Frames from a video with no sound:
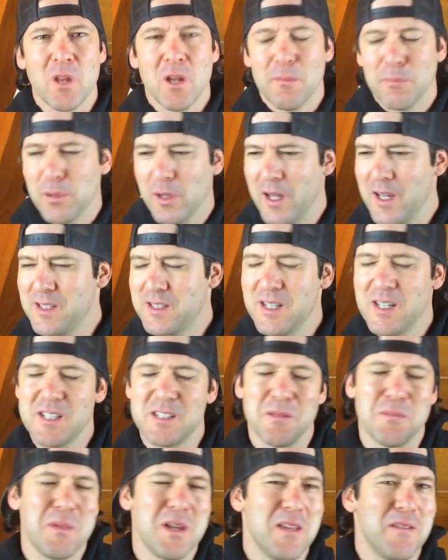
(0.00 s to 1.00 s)

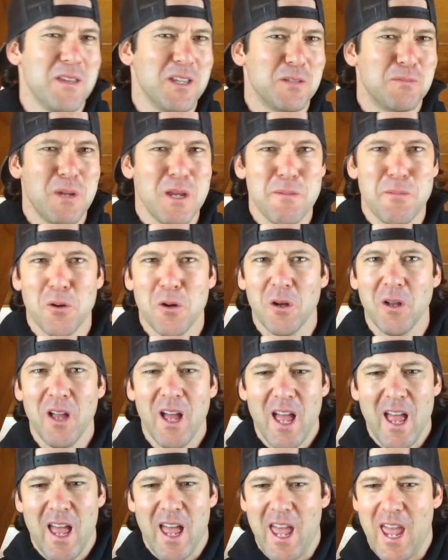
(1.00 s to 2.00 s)
places and meeting these people.
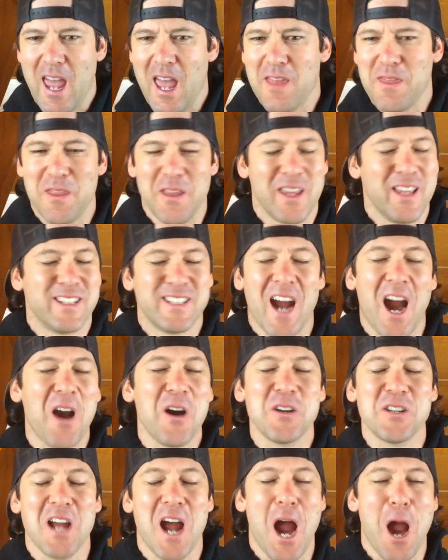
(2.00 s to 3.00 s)
And the
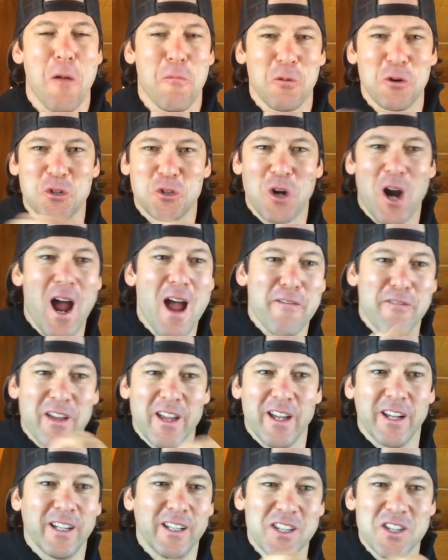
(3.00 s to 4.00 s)
entire time we're
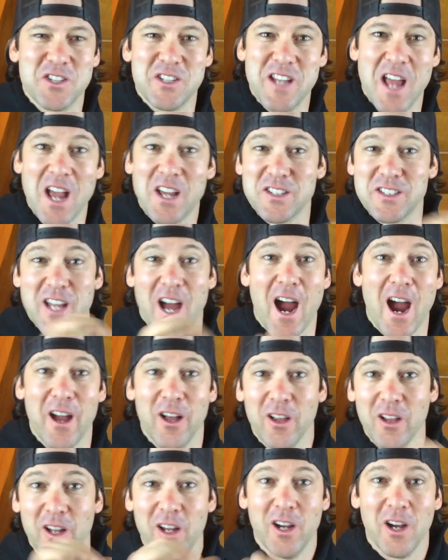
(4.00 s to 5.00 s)
driving snake
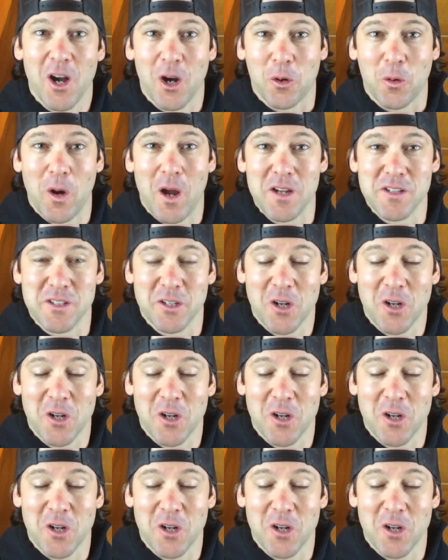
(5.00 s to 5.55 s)
style across the